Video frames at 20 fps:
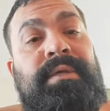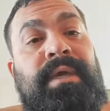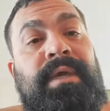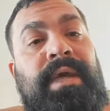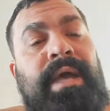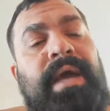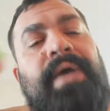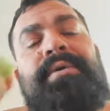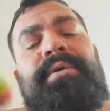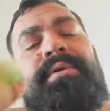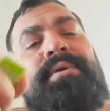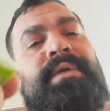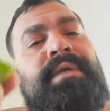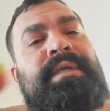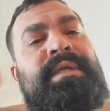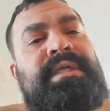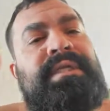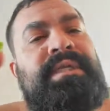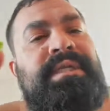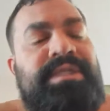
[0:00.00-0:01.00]
How are you going
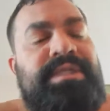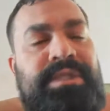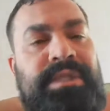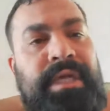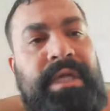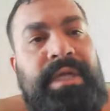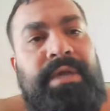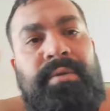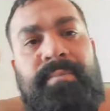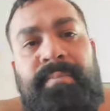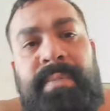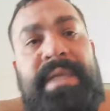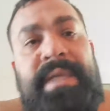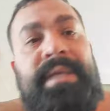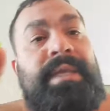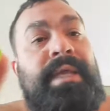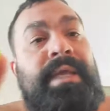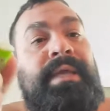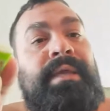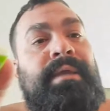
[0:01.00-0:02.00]
to initiate your
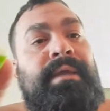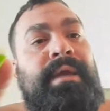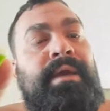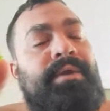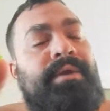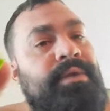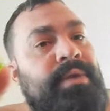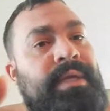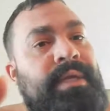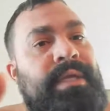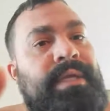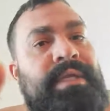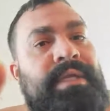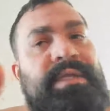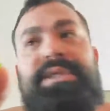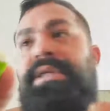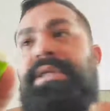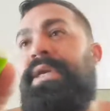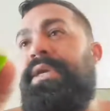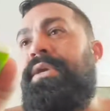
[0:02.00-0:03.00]
Monday? How are you going to
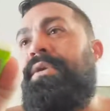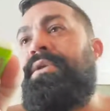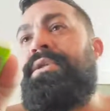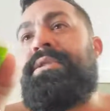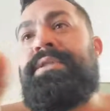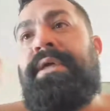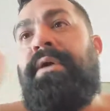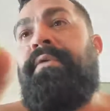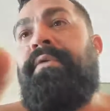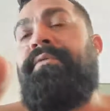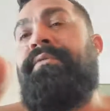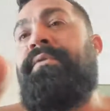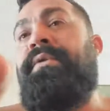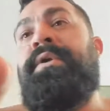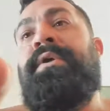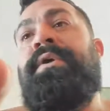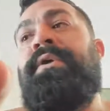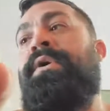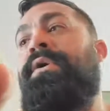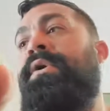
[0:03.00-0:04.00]
initiate yourself?
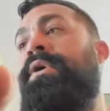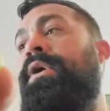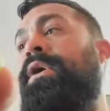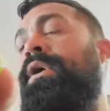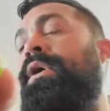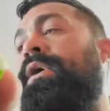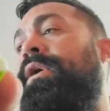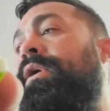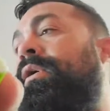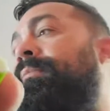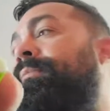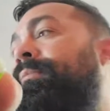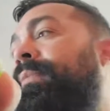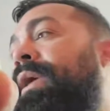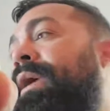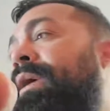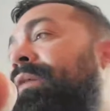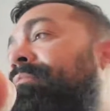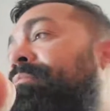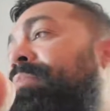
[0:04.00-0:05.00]
I
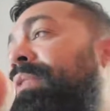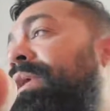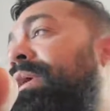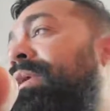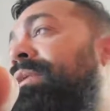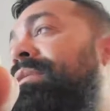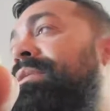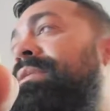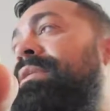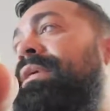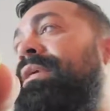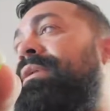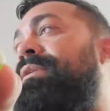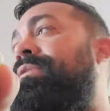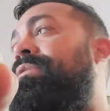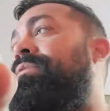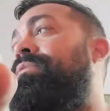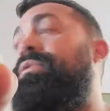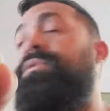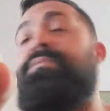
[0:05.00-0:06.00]
have plans today to
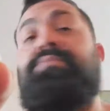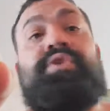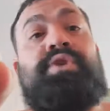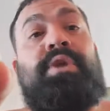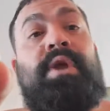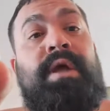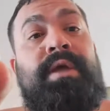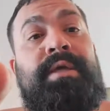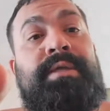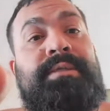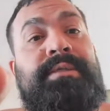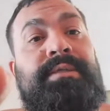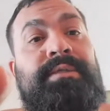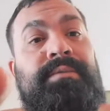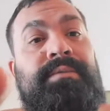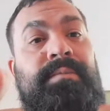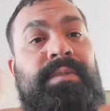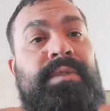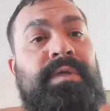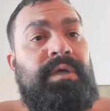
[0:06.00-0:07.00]
do some drawings.
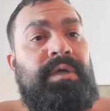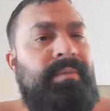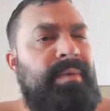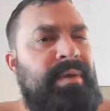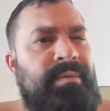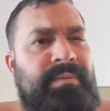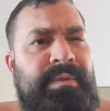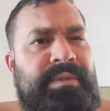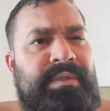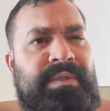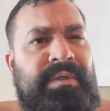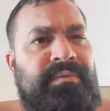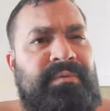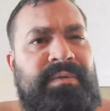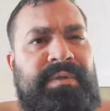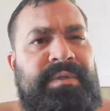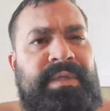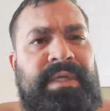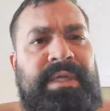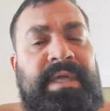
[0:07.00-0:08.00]
I'm going to about myself
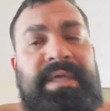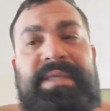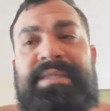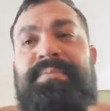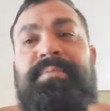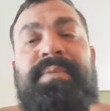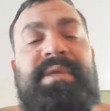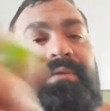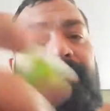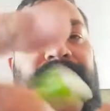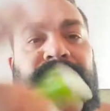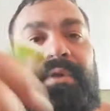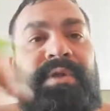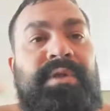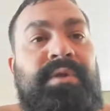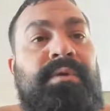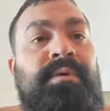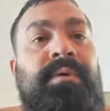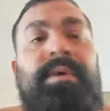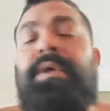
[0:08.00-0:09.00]
because I can't speak for
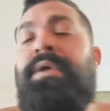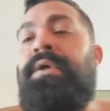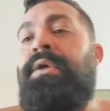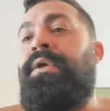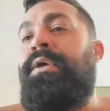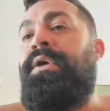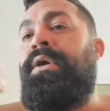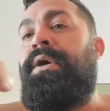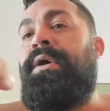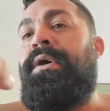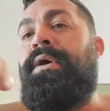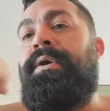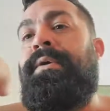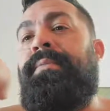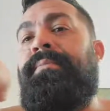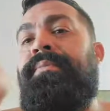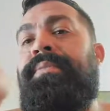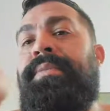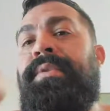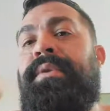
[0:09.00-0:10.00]
you.
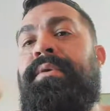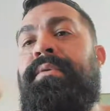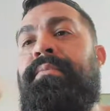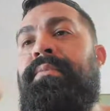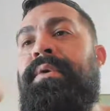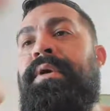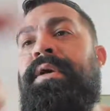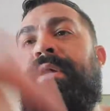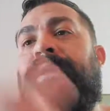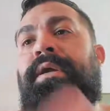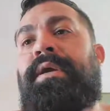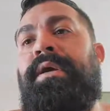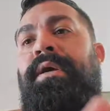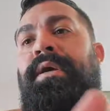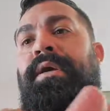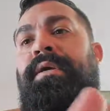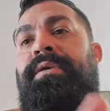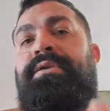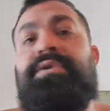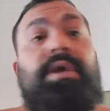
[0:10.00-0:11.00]

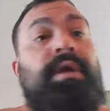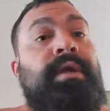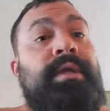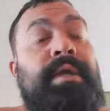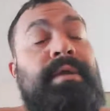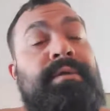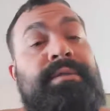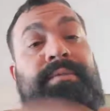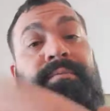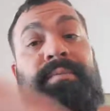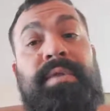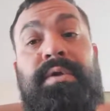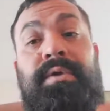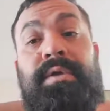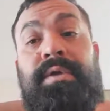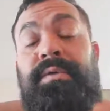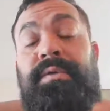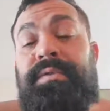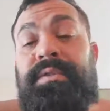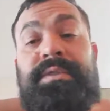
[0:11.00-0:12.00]
But drawing out some
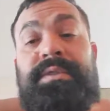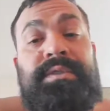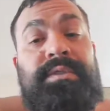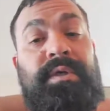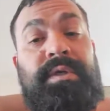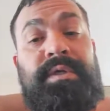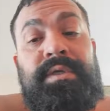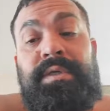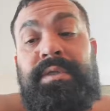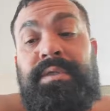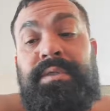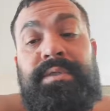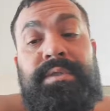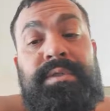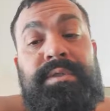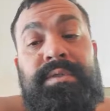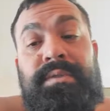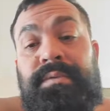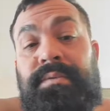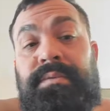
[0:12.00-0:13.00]
logos, it's starting
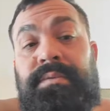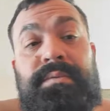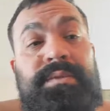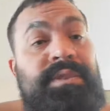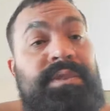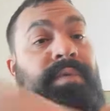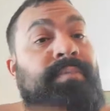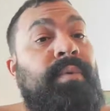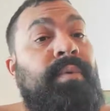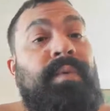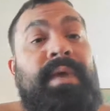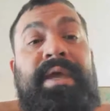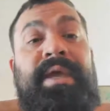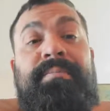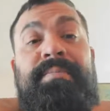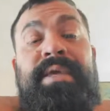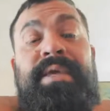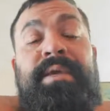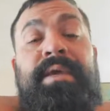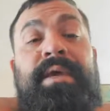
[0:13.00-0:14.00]
to chip away at
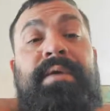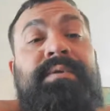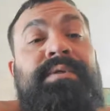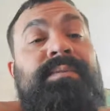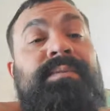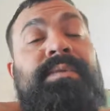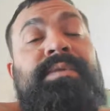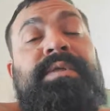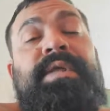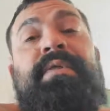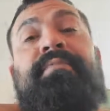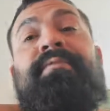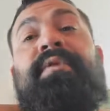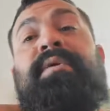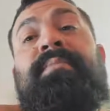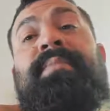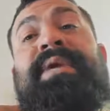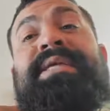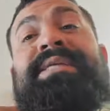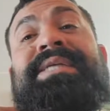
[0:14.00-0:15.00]
me. I was supposed to have all
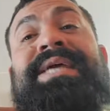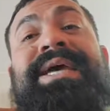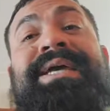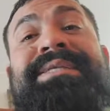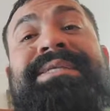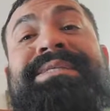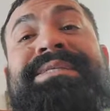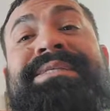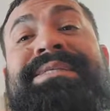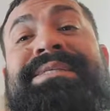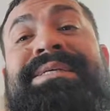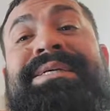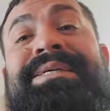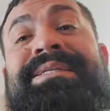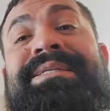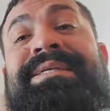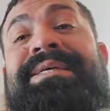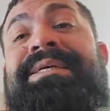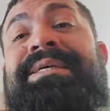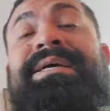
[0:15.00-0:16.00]
my taxes
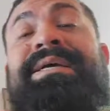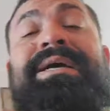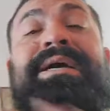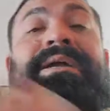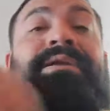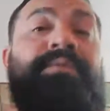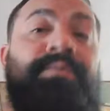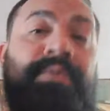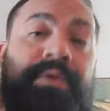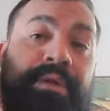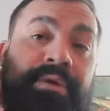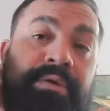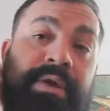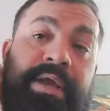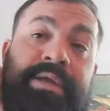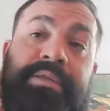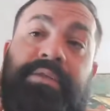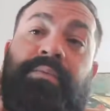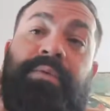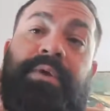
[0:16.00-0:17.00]
done. I don't want to
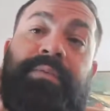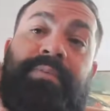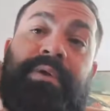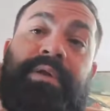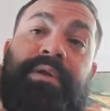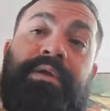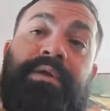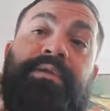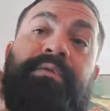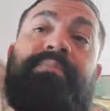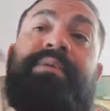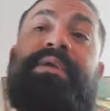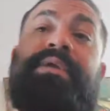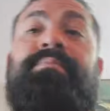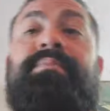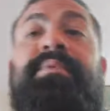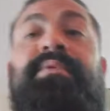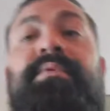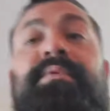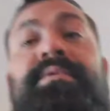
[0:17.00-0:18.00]
crack the whip on other
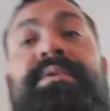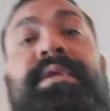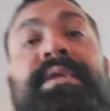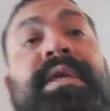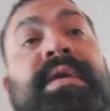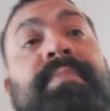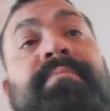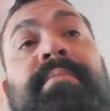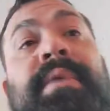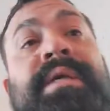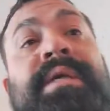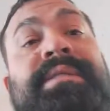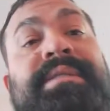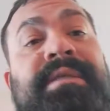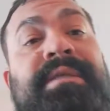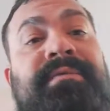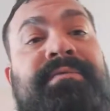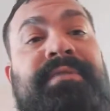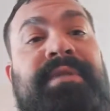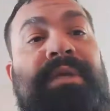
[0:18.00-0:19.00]
people to get my
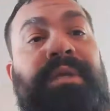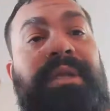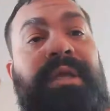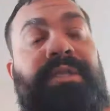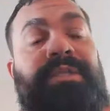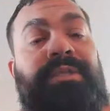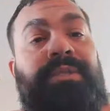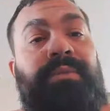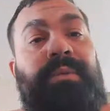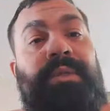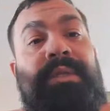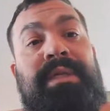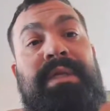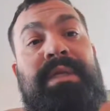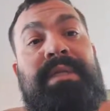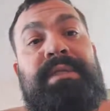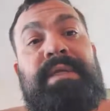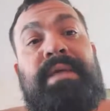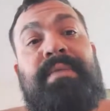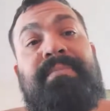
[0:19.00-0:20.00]
stuff done. I just want to get
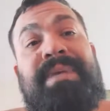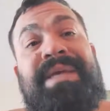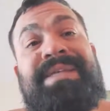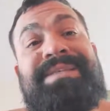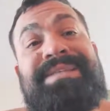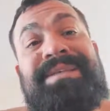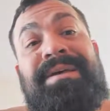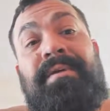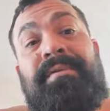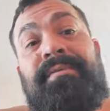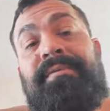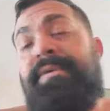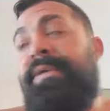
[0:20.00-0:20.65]
it done myself.